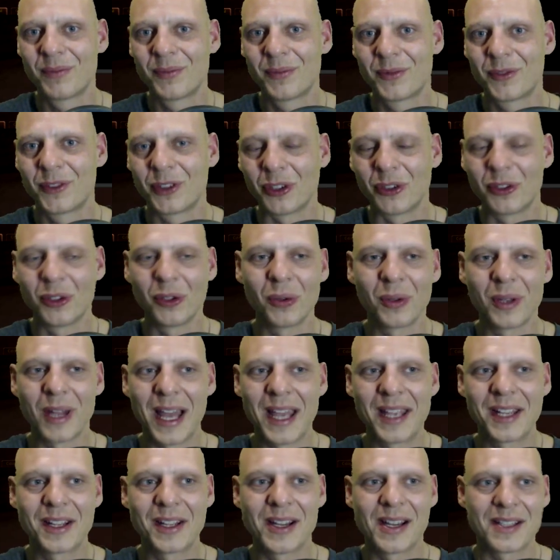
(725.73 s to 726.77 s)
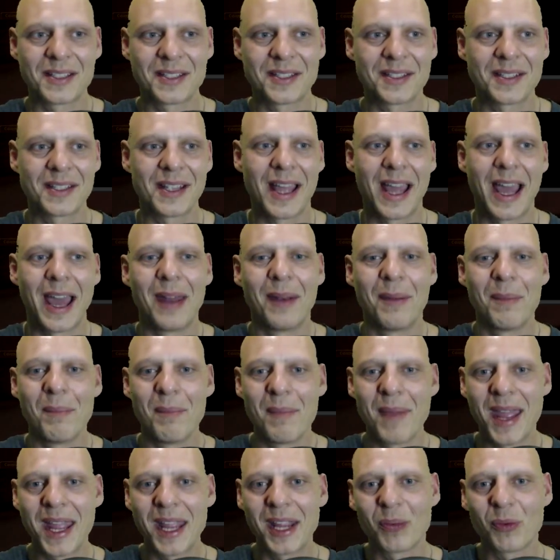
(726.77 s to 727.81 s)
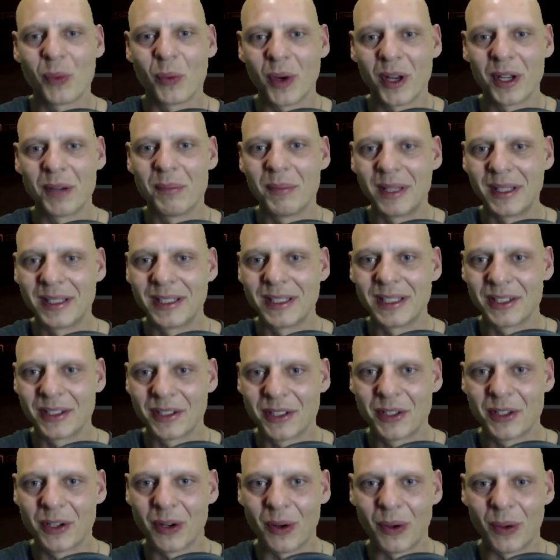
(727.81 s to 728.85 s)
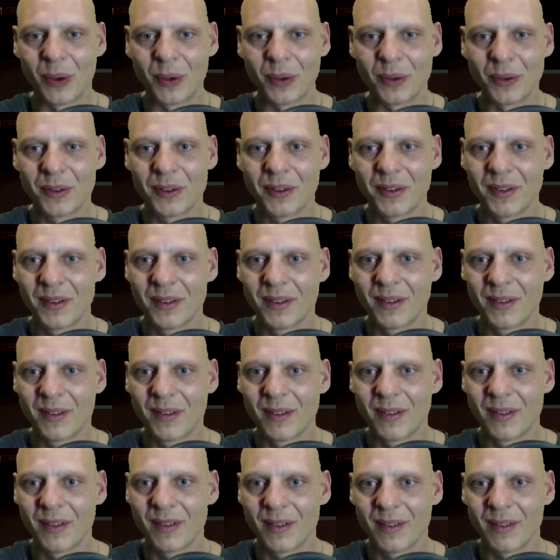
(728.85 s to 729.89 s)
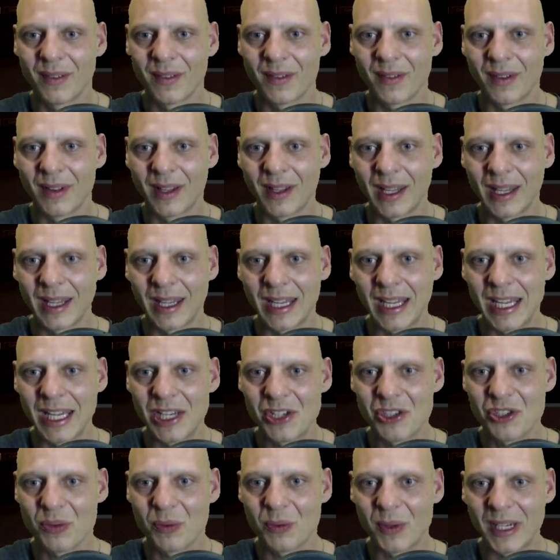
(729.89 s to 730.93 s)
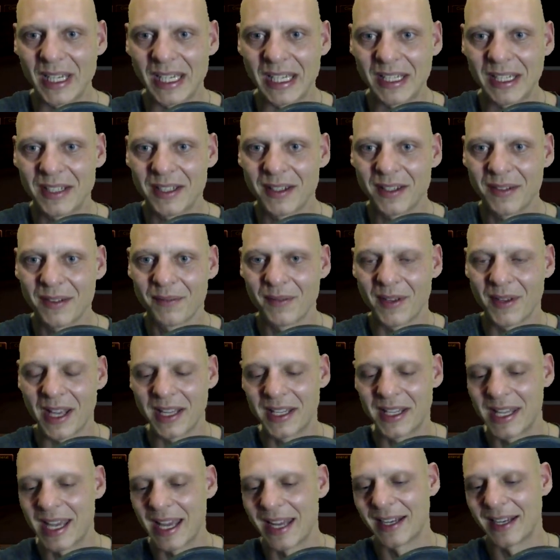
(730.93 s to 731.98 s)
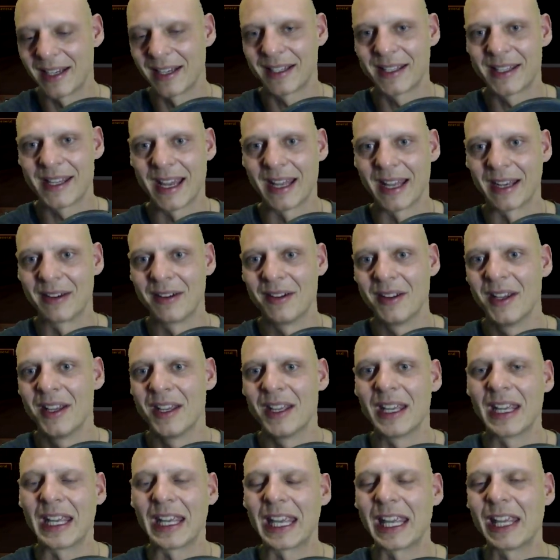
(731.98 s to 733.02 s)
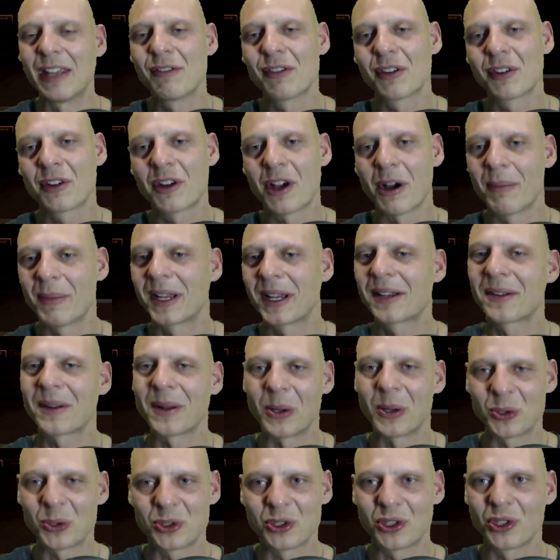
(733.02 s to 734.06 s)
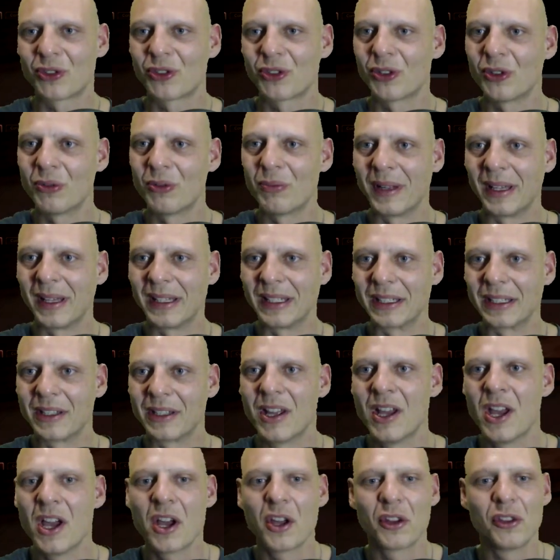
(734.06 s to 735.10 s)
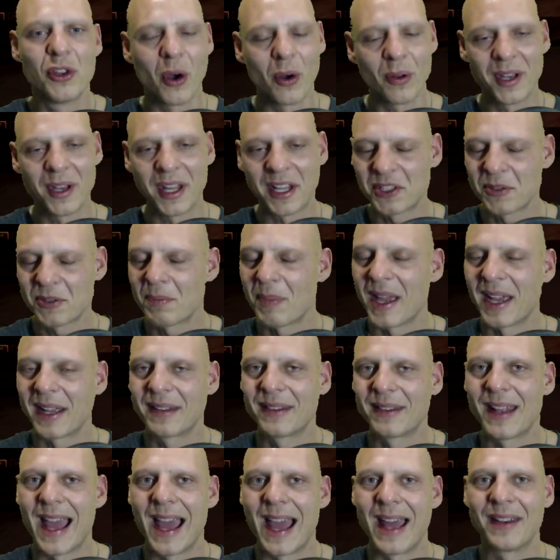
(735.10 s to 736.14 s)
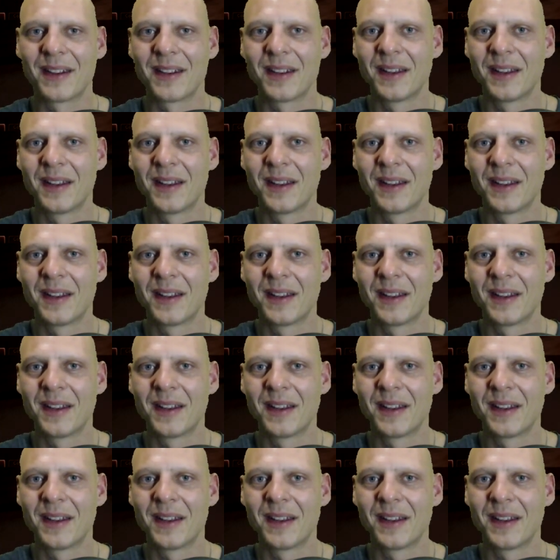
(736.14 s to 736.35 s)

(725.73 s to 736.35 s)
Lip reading: to do like us and make 1 million gold each week, again and again, even coming close to 2 million. Don't expect that